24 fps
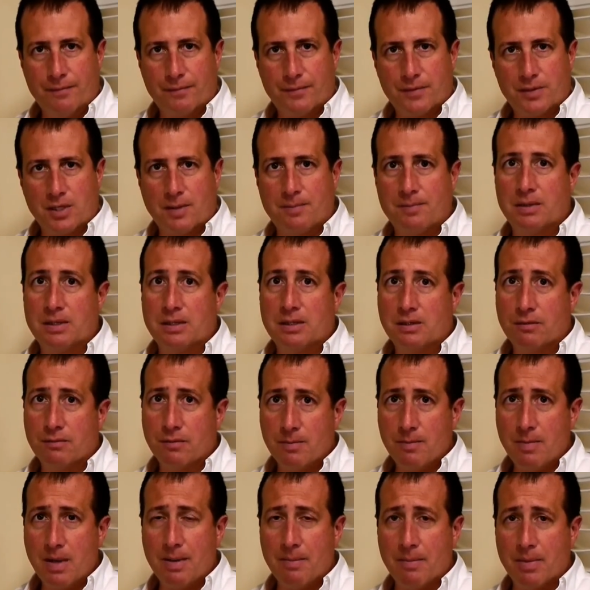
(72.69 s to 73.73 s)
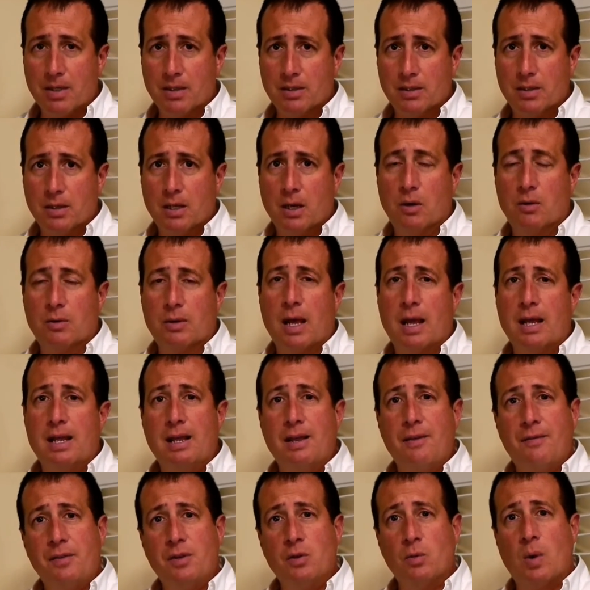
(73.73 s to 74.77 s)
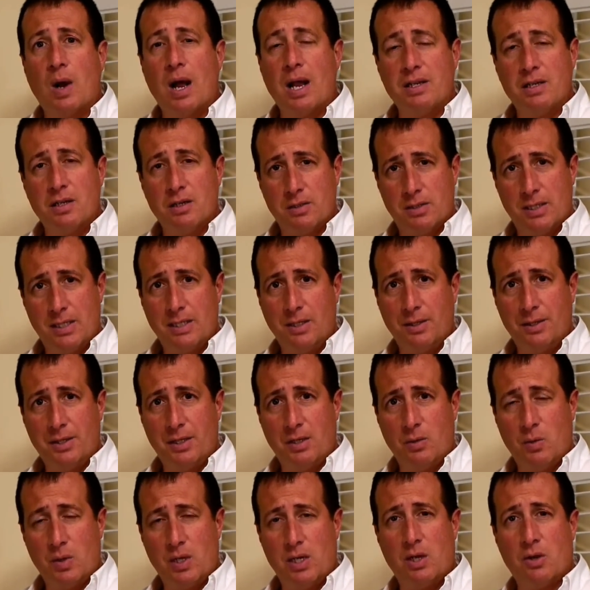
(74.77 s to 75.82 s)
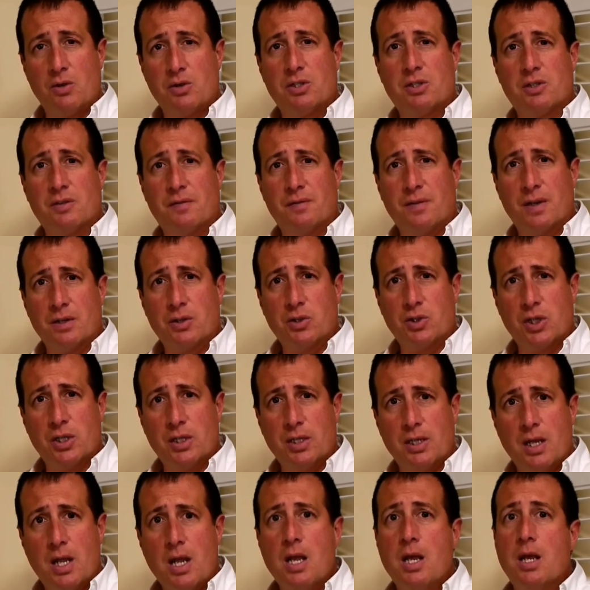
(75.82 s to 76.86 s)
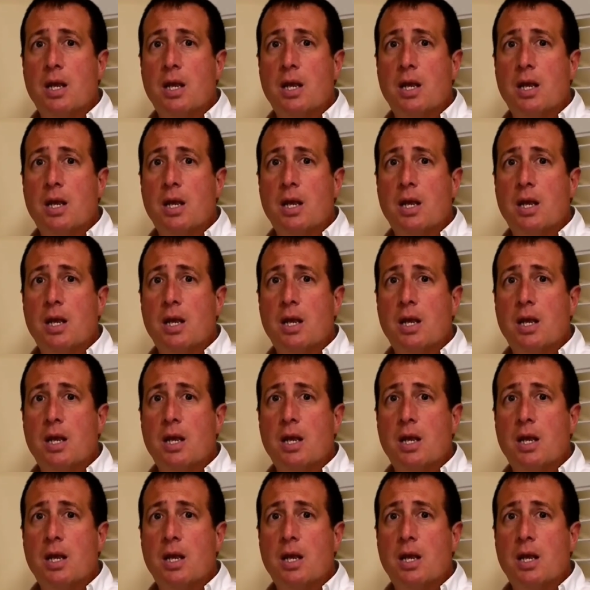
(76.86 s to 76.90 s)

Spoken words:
Something to remember. Okay, if you want your tilt-in windows to function,